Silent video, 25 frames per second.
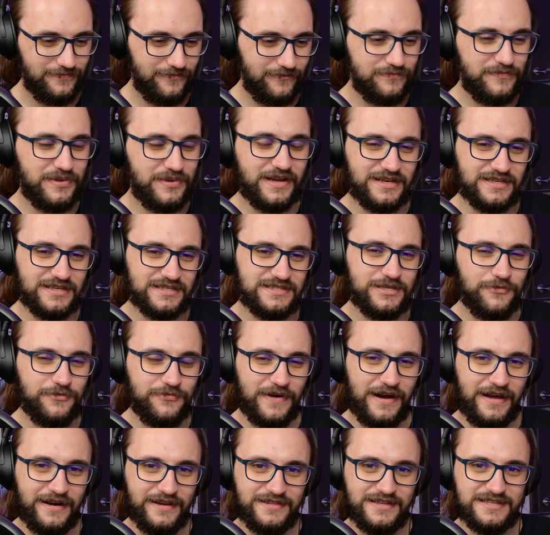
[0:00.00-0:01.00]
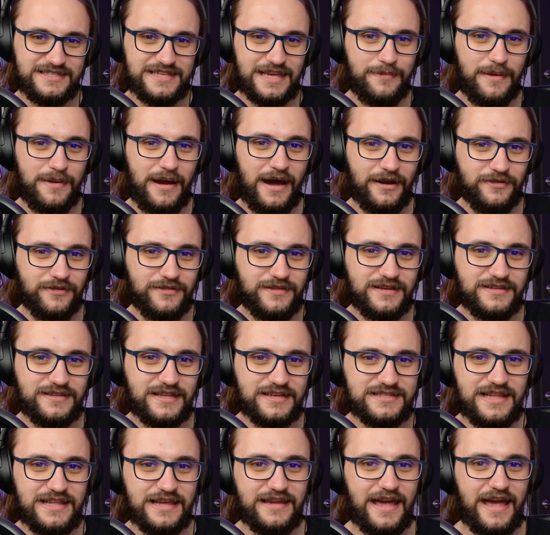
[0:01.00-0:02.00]
Because so far in this anime, I don't think
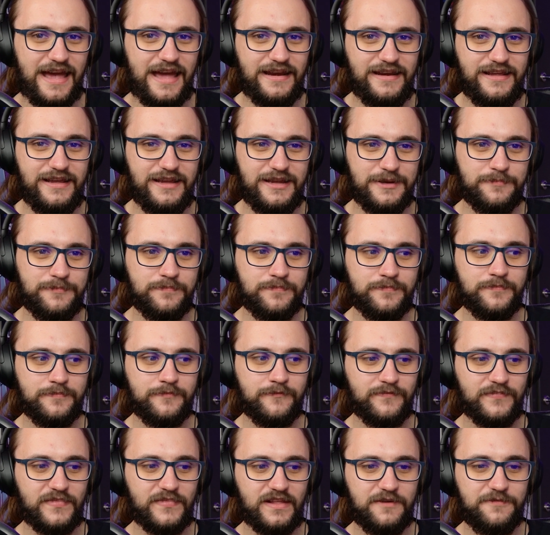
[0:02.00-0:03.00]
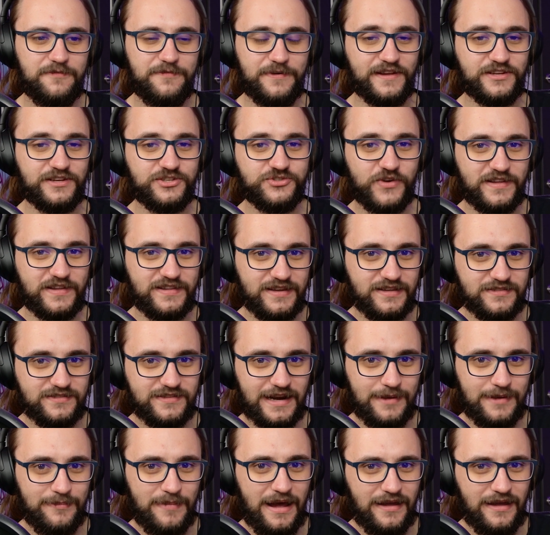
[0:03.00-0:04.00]
there's like any frustrating
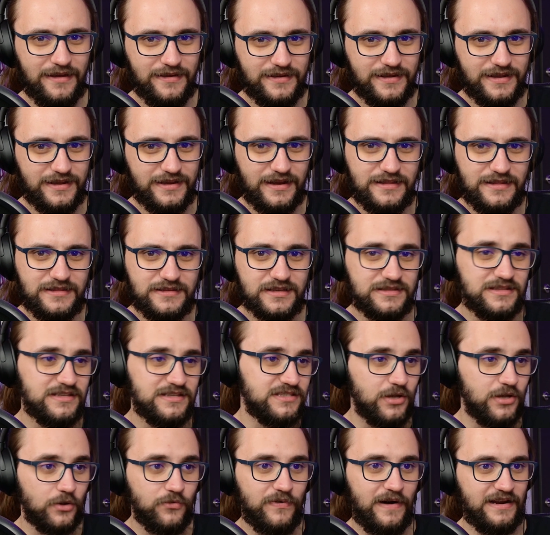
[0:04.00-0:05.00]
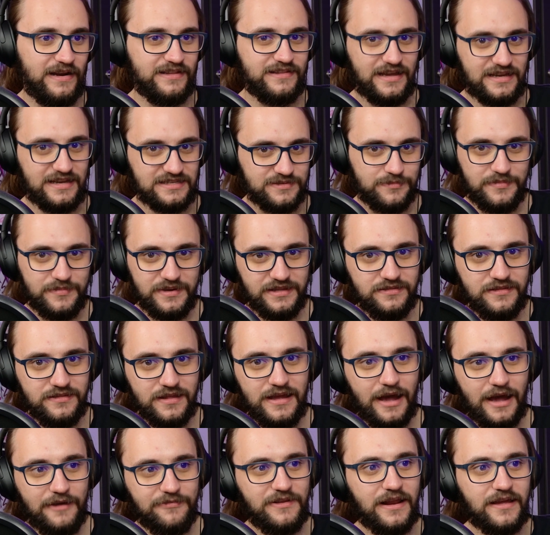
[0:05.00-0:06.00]
drama in it. At least so far it hasn't been.
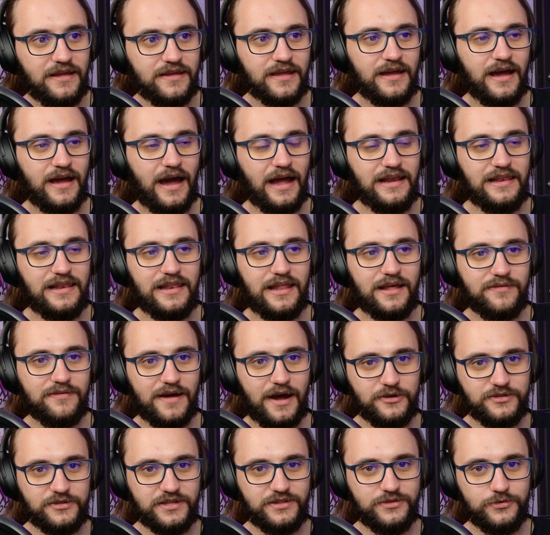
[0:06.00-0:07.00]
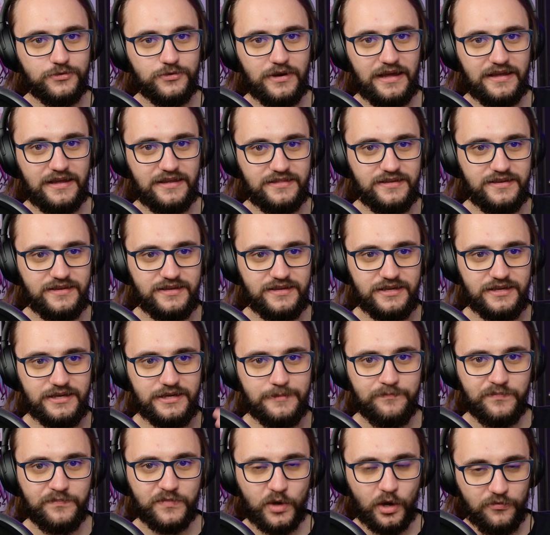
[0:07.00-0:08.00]
I feel like I love how they do like
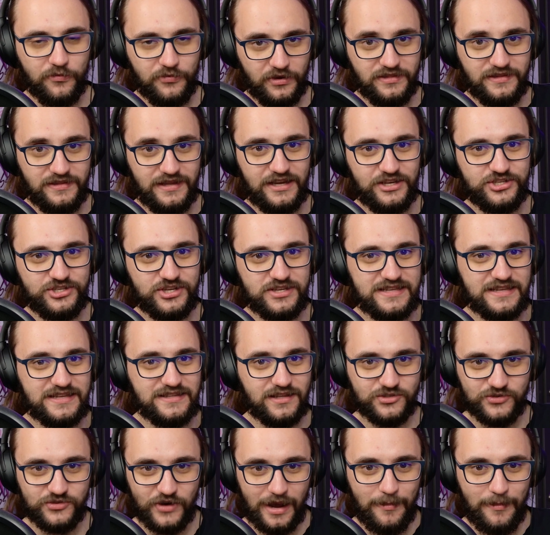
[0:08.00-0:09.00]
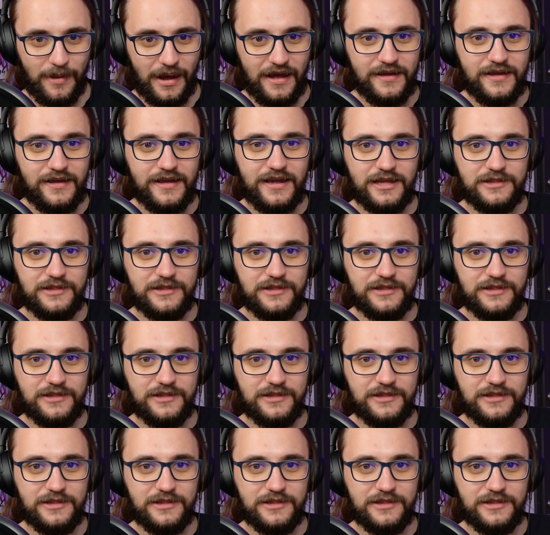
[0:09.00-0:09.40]
the confrontations and the drama.